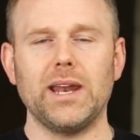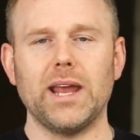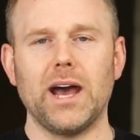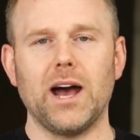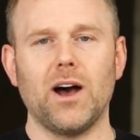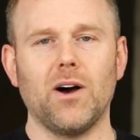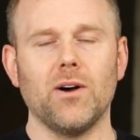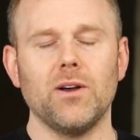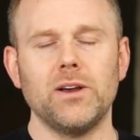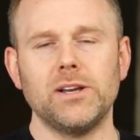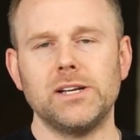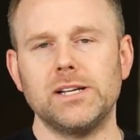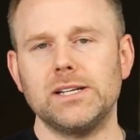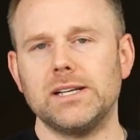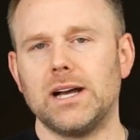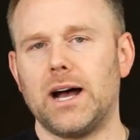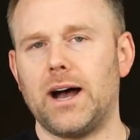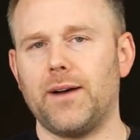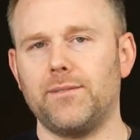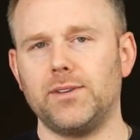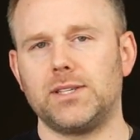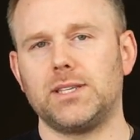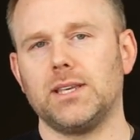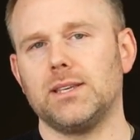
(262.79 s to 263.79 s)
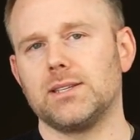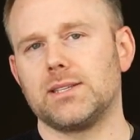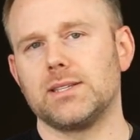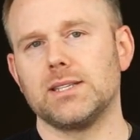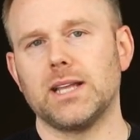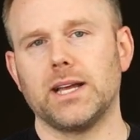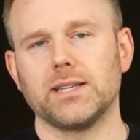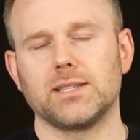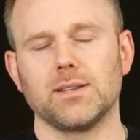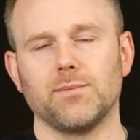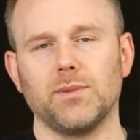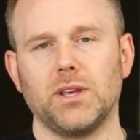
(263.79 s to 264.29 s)
Now, obviously, this is
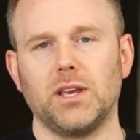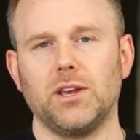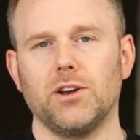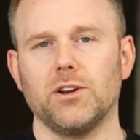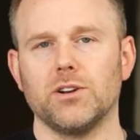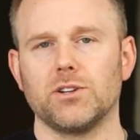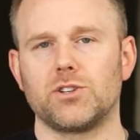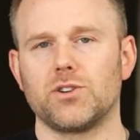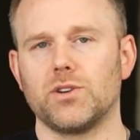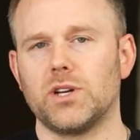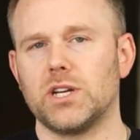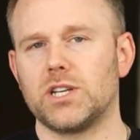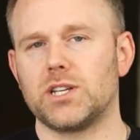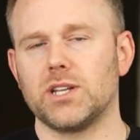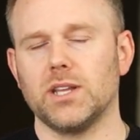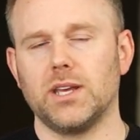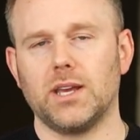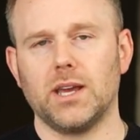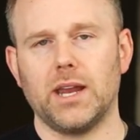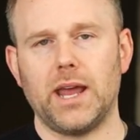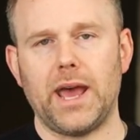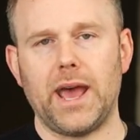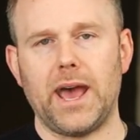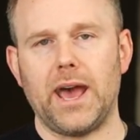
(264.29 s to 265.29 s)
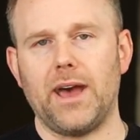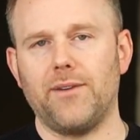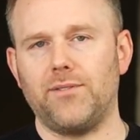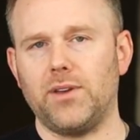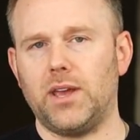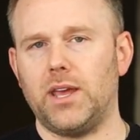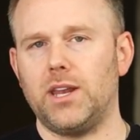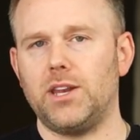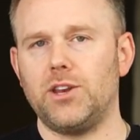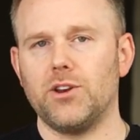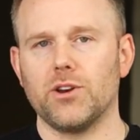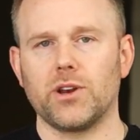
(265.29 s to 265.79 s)
not something you're traditionally going to have
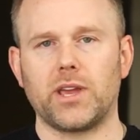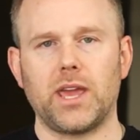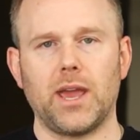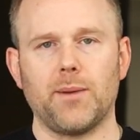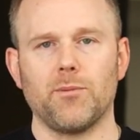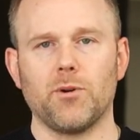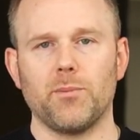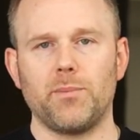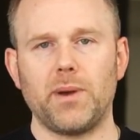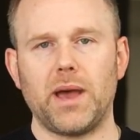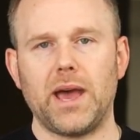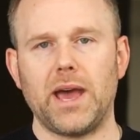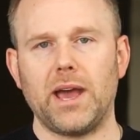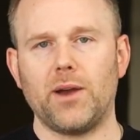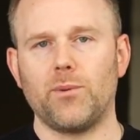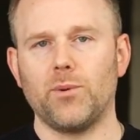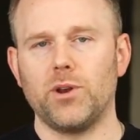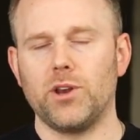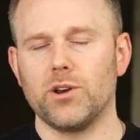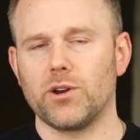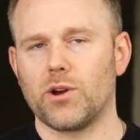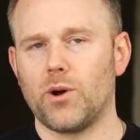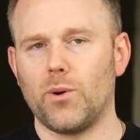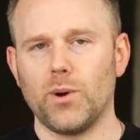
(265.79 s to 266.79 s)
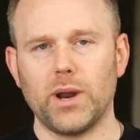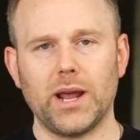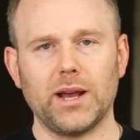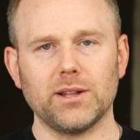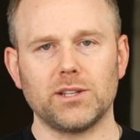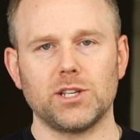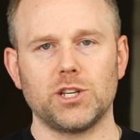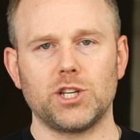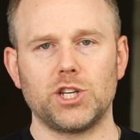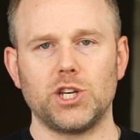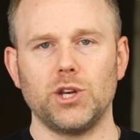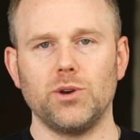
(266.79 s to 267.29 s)
in your camera bag when you're going out
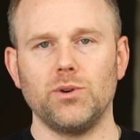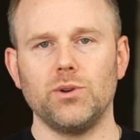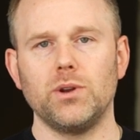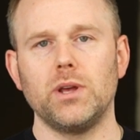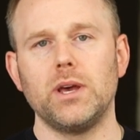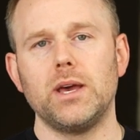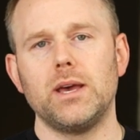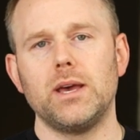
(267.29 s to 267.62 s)
to shoot,